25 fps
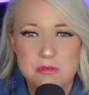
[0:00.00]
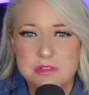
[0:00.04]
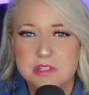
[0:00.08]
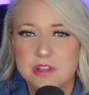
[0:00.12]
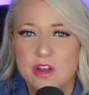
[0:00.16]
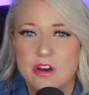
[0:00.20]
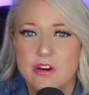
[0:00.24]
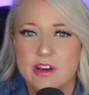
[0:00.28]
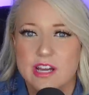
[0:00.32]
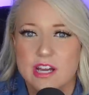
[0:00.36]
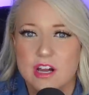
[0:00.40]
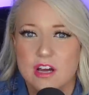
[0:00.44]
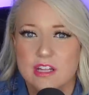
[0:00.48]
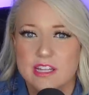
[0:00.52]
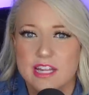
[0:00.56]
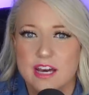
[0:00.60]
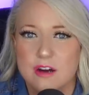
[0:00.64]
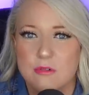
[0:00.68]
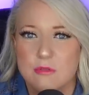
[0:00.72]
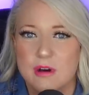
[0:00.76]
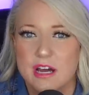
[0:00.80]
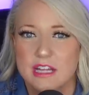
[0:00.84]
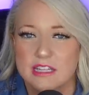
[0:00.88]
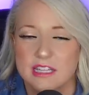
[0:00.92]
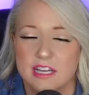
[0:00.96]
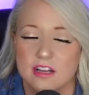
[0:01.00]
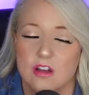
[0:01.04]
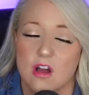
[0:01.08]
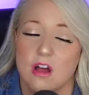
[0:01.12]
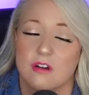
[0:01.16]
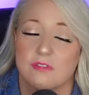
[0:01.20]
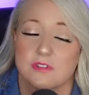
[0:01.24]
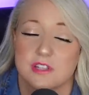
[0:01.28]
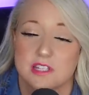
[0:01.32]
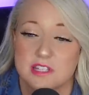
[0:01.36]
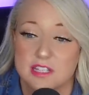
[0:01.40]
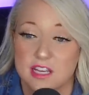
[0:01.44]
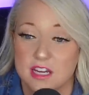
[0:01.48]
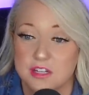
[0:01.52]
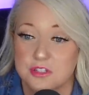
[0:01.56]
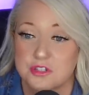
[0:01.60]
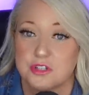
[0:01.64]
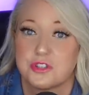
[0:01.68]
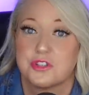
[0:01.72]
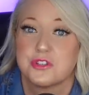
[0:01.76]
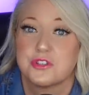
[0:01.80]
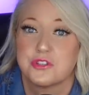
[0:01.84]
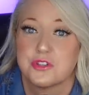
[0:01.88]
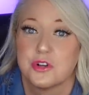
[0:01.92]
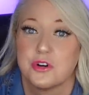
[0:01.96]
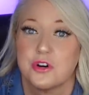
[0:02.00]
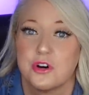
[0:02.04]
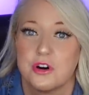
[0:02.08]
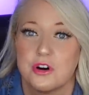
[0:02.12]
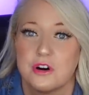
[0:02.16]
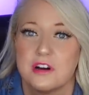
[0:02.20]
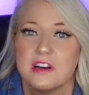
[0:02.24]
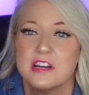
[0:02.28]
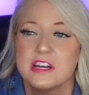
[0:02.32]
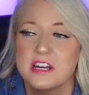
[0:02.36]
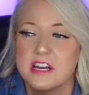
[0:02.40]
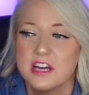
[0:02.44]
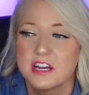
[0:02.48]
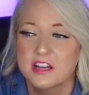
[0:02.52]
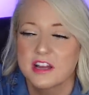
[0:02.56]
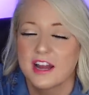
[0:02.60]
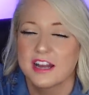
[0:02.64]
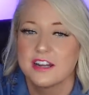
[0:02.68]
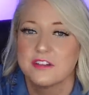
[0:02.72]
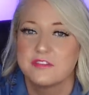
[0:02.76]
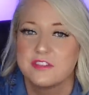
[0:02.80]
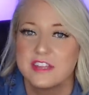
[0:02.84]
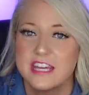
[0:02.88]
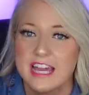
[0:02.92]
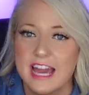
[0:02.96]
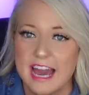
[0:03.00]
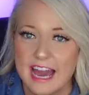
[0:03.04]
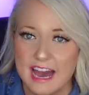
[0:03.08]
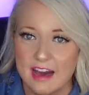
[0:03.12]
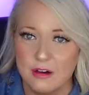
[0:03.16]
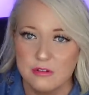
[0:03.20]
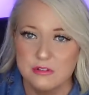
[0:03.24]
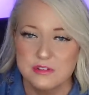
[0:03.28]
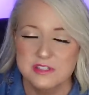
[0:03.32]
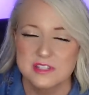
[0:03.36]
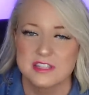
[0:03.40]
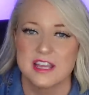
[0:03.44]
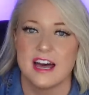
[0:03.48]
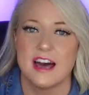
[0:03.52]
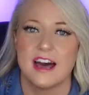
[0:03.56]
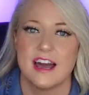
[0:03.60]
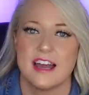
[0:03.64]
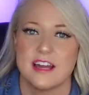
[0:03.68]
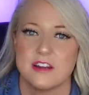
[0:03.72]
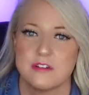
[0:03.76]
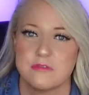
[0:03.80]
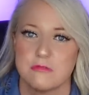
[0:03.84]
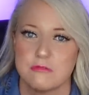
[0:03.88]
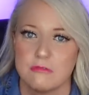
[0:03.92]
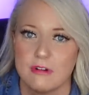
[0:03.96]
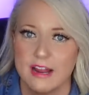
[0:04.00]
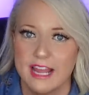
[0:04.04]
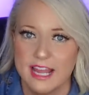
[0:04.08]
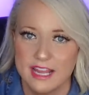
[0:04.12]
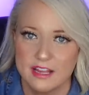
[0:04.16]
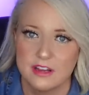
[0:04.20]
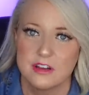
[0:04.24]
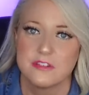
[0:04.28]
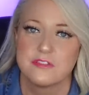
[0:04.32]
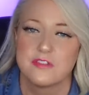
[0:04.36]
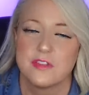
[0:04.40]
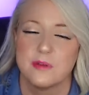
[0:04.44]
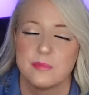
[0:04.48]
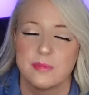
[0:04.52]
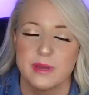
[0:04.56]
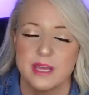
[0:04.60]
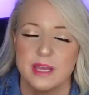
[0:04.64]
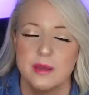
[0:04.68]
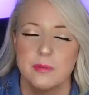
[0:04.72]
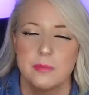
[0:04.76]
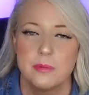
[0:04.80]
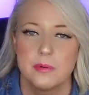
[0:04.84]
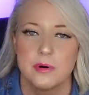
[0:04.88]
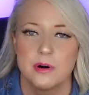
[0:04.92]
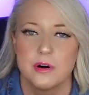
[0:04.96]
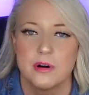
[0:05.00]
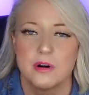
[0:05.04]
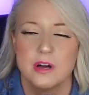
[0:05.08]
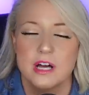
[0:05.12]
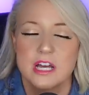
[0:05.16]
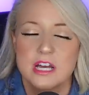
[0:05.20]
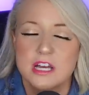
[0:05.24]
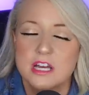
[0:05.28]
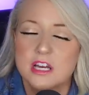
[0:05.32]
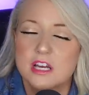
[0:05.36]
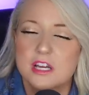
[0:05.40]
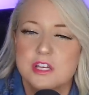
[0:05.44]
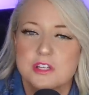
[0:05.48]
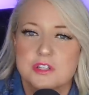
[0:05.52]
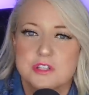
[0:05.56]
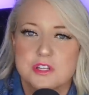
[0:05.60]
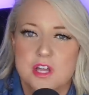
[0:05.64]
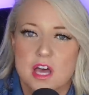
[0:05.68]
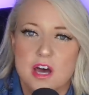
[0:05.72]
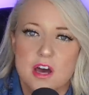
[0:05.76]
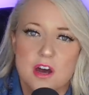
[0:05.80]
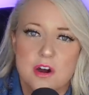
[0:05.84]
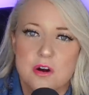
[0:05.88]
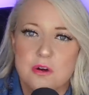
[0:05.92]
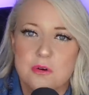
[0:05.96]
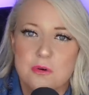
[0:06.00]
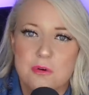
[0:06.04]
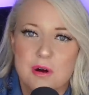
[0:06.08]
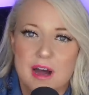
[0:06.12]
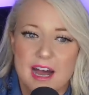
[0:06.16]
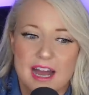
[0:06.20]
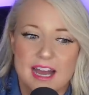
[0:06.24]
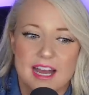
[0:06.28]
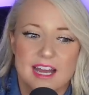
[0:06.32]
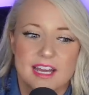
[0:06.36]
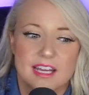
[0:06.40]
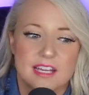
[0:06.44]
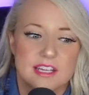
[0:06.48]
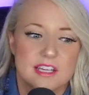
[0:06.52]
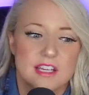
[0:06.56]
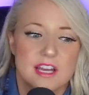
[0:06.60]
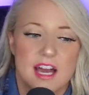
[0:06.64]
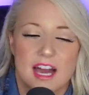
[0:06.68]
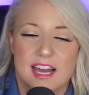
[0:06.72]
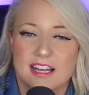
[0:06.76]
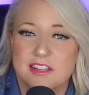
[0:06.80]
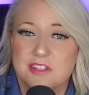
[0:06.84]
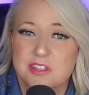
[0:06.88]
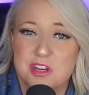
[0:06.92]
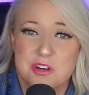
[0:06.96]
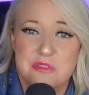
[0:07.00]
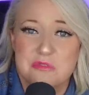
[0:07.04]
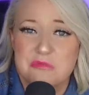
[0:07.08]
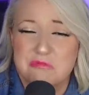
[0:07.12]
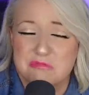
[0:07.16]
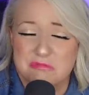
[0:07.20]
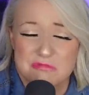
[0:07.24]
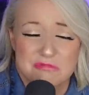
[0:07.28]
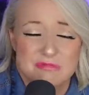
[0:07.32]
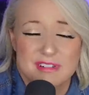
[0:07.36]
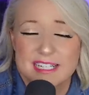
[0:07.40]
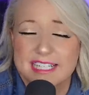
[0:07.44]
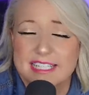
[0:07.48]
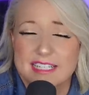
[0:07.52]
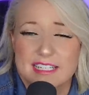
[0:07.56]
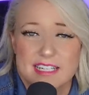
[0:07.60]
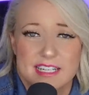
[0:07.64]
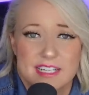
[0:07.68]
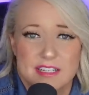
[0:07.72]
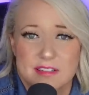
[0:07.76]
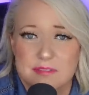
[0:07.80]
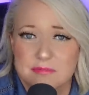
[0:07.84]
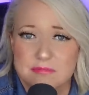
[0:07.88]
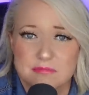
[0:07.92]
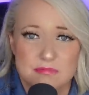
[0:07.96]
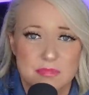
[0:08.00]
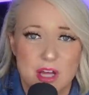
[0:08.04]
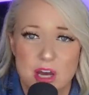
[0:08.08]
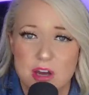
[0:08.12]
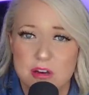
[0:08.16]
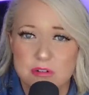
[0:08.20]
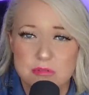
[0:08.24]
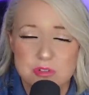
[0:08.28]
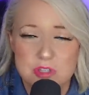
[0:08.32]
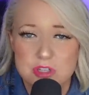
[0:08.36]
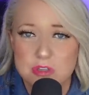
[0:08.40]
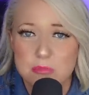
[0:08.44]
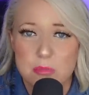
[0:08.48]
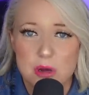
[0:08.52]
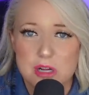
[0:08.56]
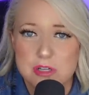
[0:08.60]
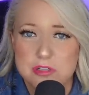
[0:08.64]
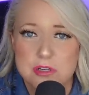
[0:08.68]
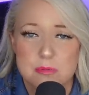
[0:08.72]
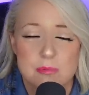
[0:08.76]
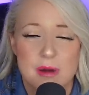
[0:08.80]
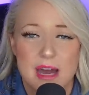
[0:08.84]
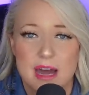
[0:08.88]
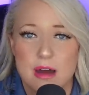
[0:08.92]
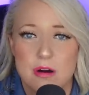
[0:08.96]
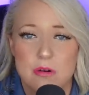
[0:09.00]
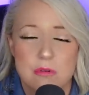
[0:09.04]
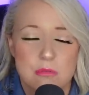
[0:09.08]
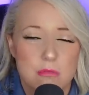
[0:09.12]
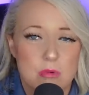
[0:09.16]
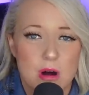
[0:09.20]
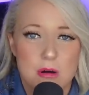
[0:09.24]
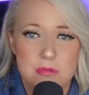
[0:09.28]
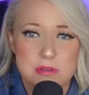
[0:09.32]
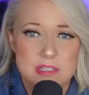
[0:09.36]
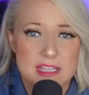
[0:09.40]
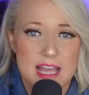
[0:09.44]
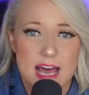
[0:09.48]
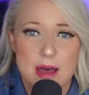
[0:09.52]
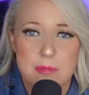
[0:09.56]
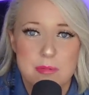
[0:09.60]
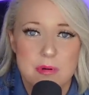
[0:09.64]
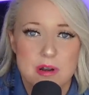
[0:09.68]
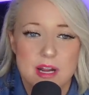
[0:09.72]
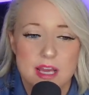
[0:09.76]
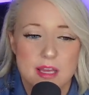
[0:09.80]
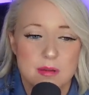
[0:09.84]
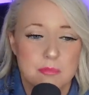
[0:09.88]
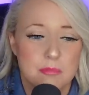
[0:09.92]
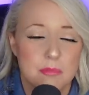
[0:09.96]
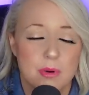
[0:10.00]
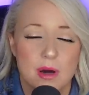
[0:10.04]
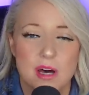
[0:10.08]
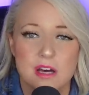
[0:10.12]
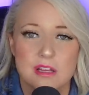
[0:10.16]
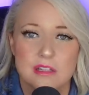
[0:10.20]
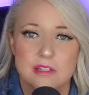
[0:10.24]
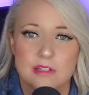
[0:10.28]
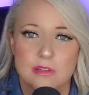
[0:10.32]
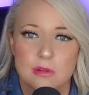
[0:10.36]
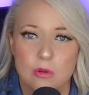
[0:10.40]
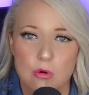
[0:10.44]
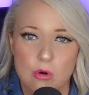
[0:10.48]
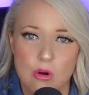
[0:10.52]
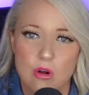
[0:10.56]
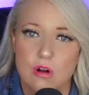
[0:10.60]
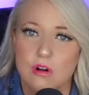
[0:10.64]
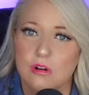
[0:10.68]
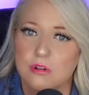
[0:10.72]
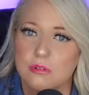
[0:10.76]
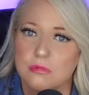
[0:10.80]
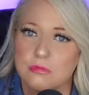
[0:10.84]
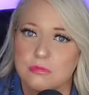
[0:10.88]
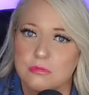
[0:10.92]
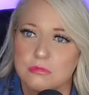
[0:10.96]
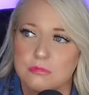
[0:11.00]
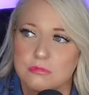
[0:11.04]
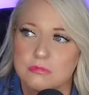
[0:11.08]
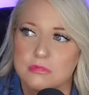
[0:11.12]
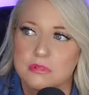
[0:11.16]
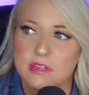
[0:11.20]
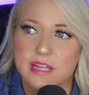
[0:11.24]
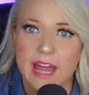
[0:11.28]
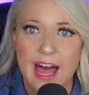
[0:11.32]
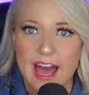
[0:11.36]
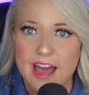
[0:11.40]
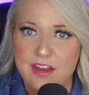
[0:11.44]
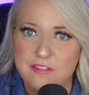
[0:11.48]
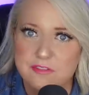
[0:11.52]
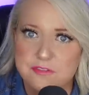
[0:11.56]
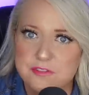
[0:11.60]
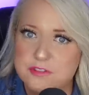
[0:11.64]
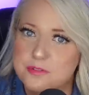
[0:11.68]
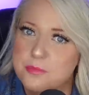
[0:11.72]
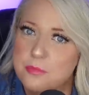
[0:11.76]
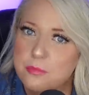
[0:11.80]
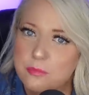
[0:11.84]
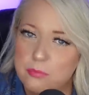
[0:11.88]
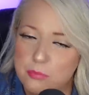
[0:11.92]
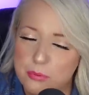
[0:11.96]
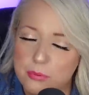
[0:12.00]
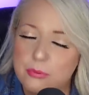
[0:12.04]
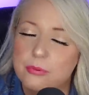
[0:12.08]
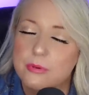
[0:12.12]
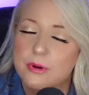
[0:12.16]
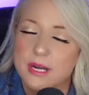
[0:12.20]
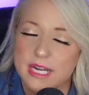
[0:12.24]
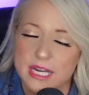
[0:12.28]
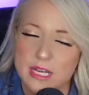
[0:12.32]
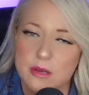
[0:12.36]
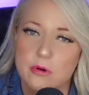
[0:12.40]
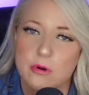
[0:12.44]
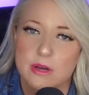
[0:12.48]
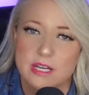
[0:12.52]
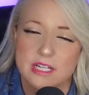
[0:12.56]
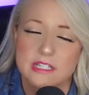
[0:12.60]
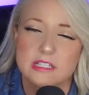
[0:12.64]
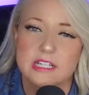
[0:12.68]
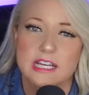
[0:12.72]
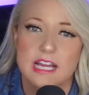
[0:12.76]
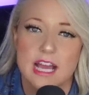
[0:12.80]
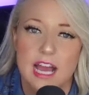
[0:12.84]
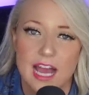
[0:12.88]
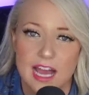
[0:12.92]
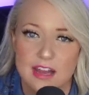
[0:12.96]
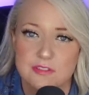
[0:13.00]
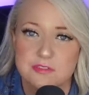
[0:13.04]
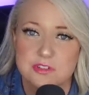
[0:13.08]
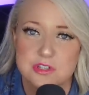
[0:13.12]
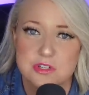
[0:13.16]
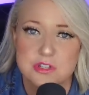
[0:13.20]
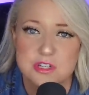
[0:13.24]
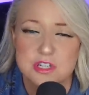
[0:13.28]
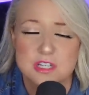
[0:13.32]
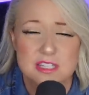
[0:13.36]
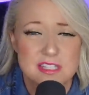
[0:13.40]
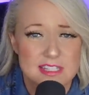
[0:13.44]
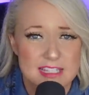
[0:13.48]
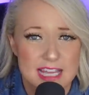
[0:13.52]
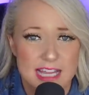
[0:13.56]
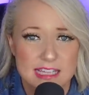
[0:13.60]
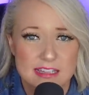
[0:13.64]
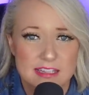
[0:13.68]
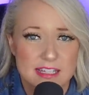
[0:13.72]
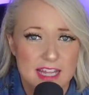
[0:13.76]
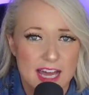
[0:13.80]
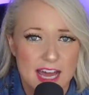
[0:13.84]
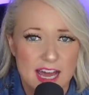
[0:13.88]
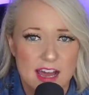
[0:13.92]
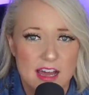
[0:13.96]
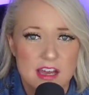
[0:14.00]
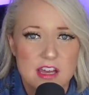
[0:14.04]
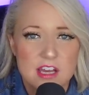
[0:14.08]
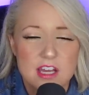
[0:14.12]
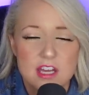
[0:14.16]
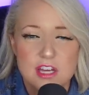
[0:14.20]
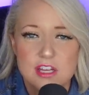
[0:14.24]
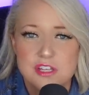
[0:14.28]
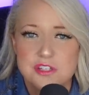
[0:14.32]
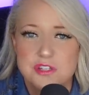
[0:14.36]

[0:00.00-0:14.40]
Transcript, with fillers: what was going on that well. Like, obviously I just saw kind of the outside ring of the people, so I don't really know too much about what was happening, but Laurel left pretty quickly after she'd said that.